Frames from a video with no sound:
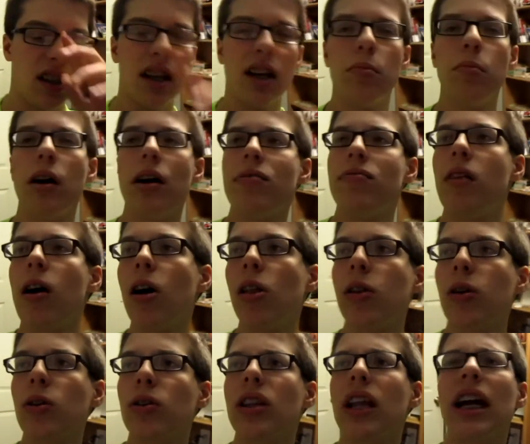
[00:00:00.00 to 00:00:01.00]
And my
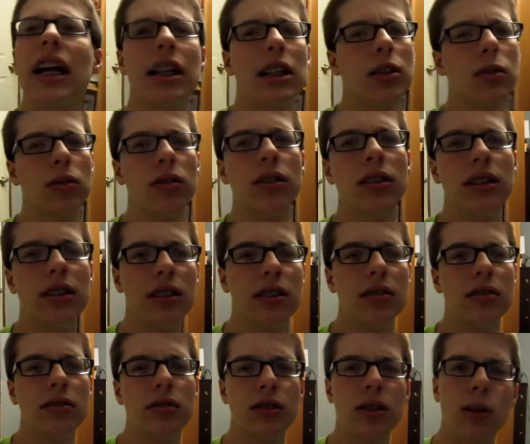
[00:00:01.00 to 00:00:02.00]
father liked
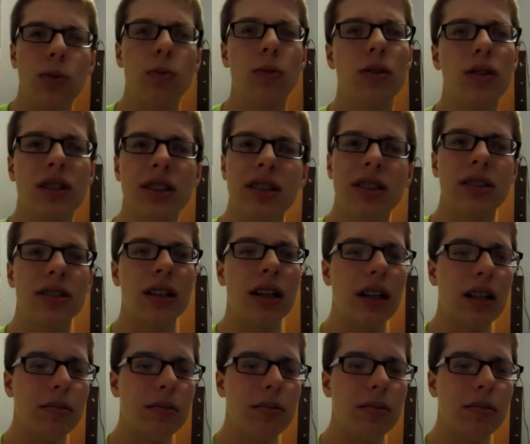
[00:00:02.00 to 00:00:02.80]
Star Wars,